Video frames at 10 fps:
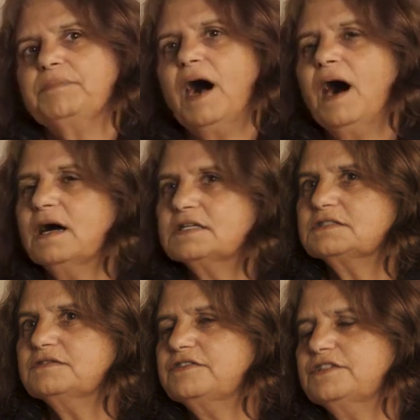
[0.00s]

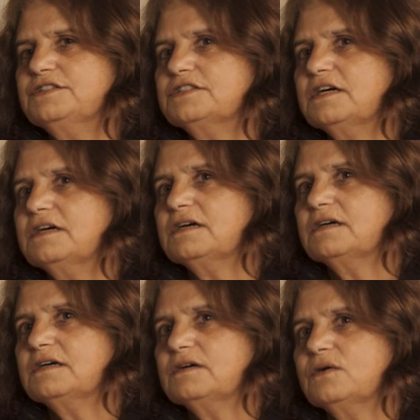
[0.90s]
past and future,
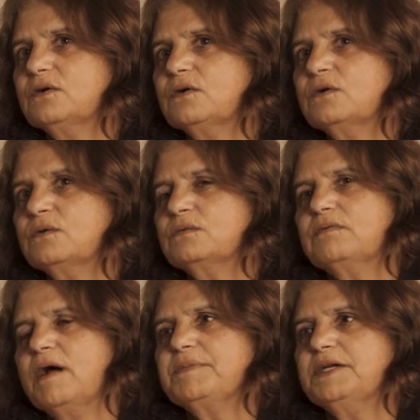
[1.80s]
all
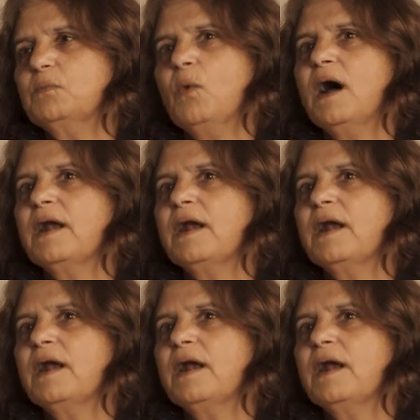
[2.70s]
wrapped in